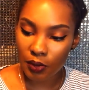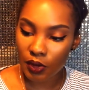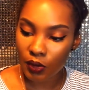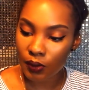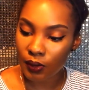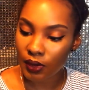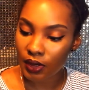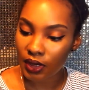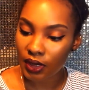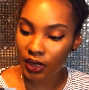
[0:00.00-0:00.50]
be
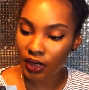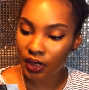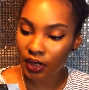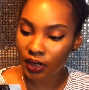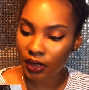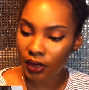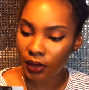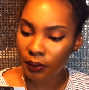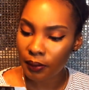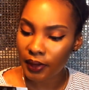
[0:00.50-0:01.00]
really
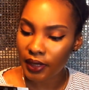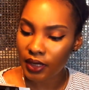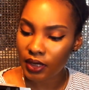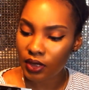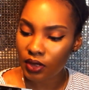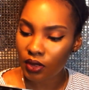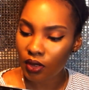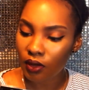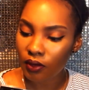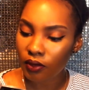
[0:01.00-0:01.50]
good
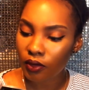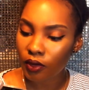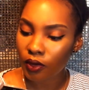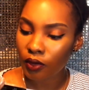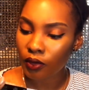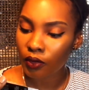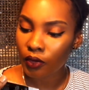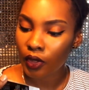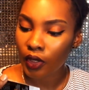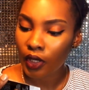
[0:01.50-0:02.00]
based off
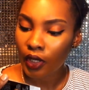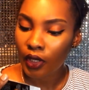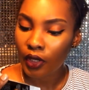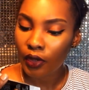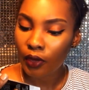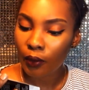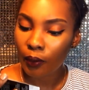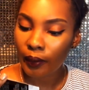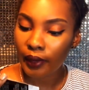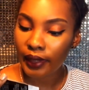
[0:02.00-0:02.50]
of
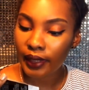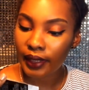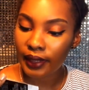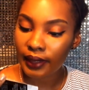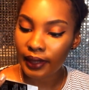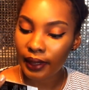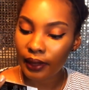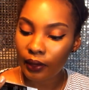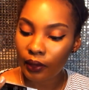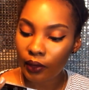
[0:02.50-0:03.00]
the way
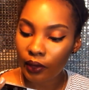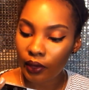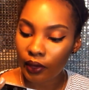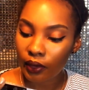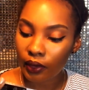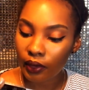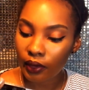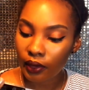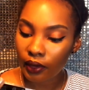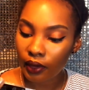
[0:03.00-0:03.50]
that they
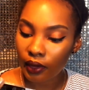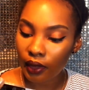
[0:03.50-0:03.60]
look.